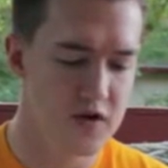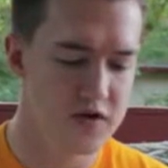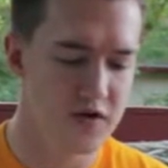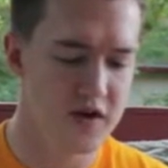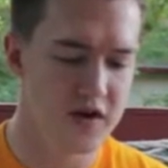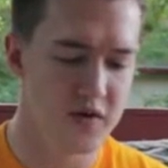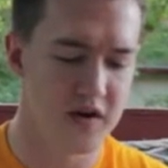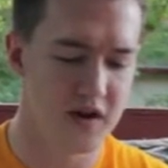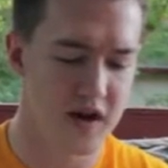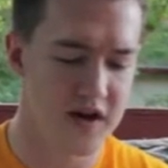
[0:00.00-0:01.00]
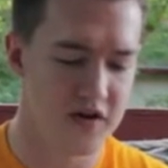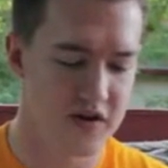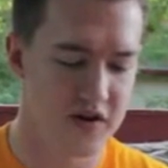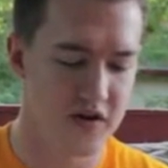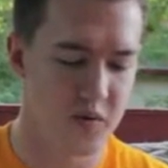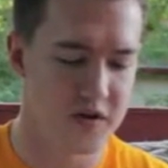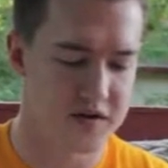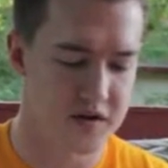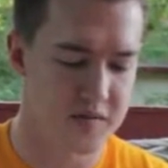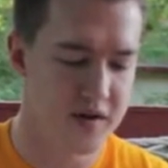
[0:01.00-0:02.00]
so that you incline your ear to
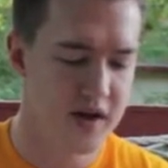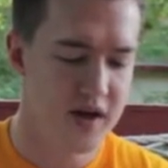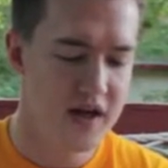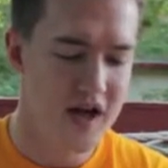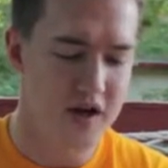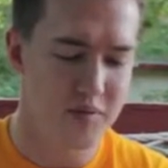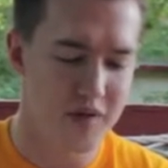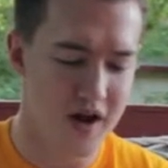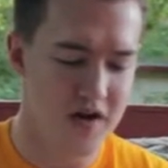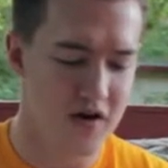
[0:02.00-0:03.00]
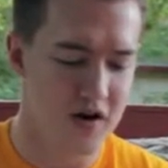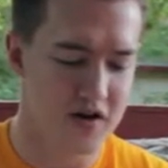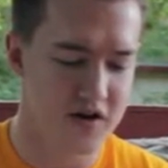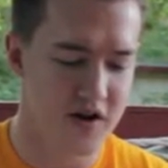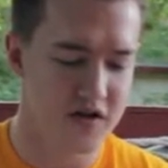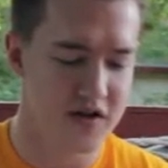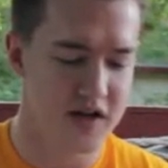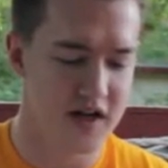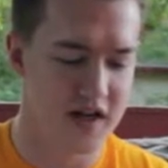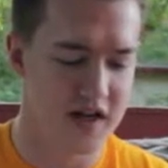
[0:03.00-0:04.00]
wisdom and apply your heart to
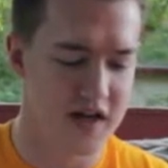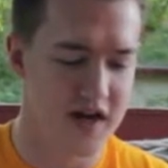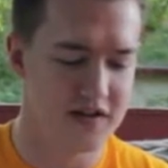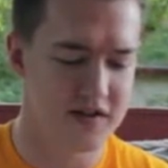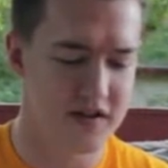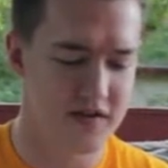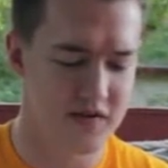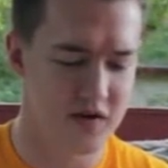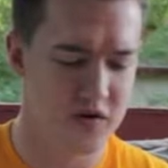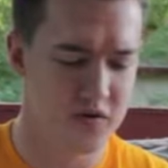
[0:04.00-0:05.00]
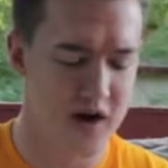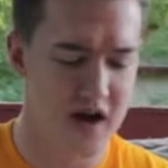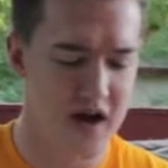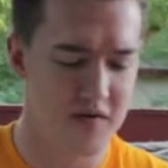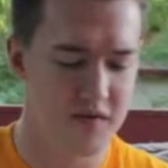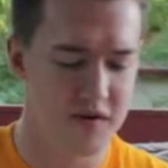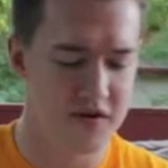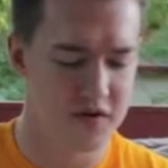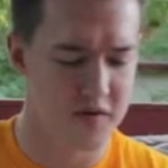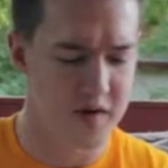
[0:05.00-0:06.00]
understanding, yes, if you cry out for
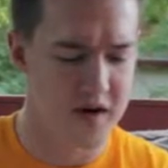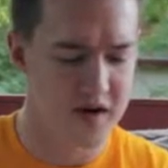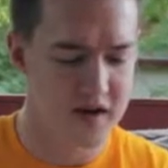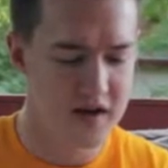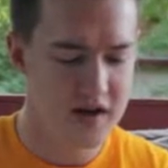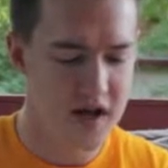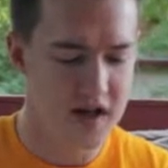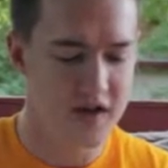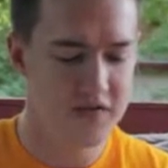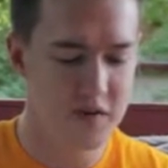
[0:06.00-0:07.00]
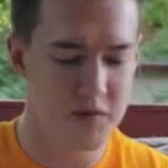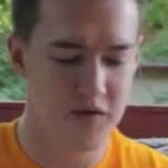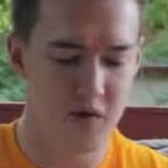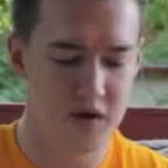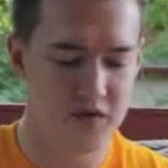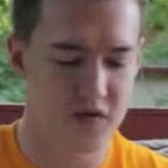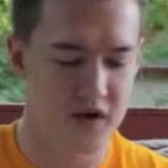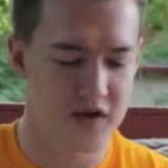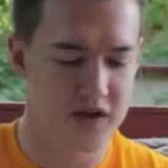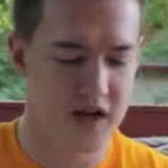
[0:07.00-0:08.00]
discernment and lift up your voice for
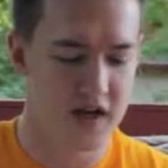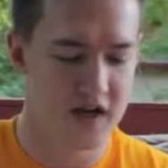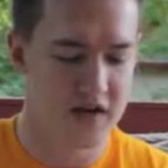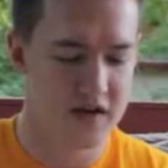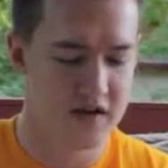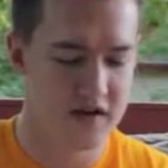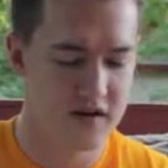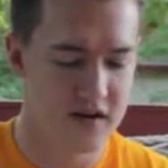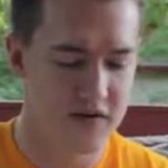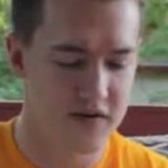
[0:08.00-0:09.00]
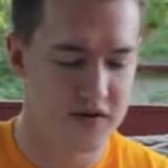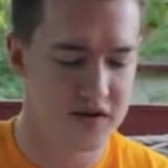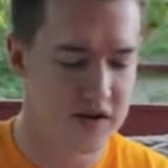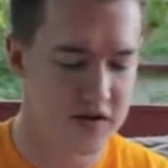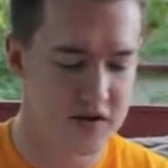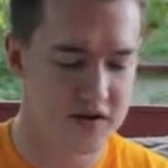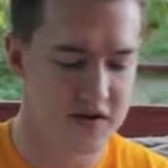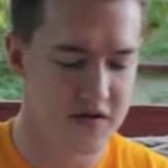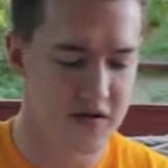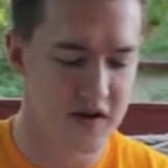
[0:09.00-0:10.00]
understanding, if you seek her as silver